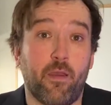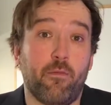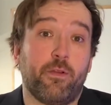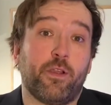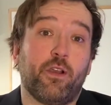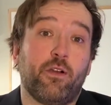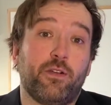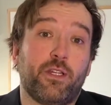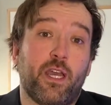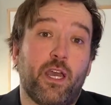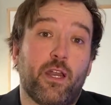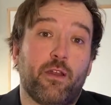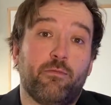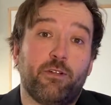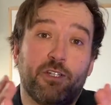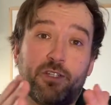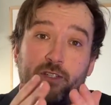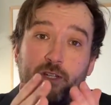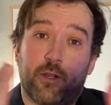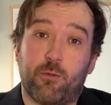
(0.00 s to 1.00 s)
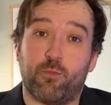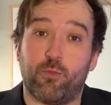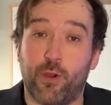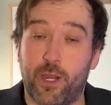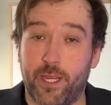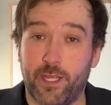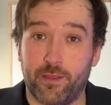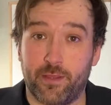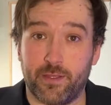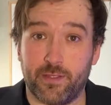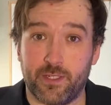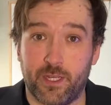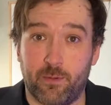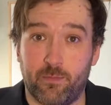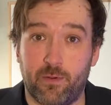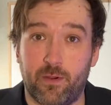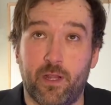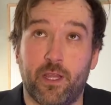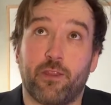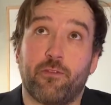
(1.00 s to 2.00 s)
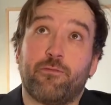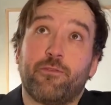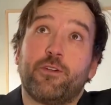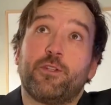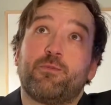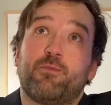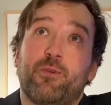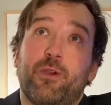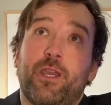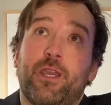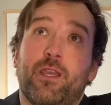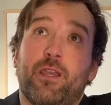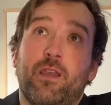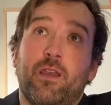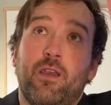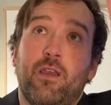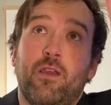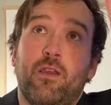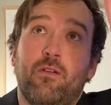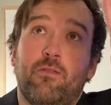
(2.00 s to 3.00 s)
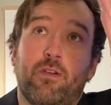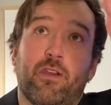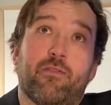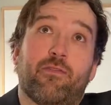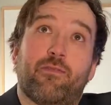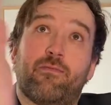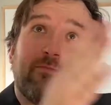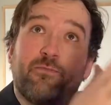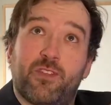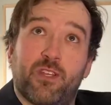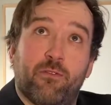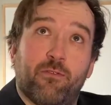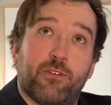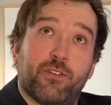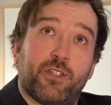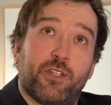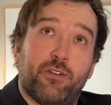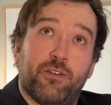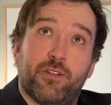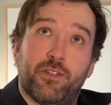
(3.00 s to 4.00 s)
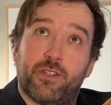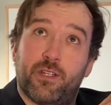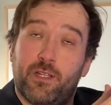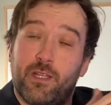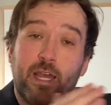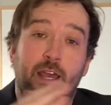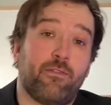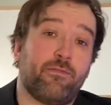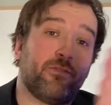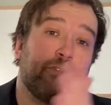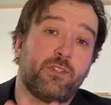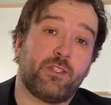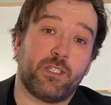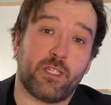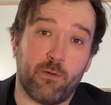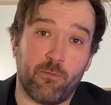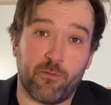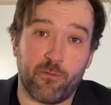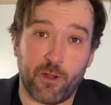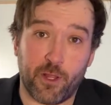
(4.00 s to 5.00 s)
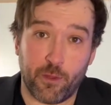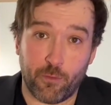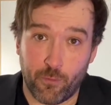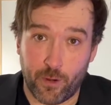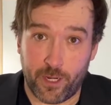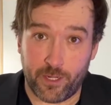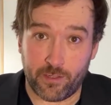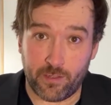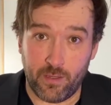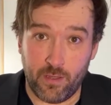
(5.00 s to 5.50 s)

And we go down and we just start breaking things up. At the first break, we have some of our securities on the left, some of it on the right.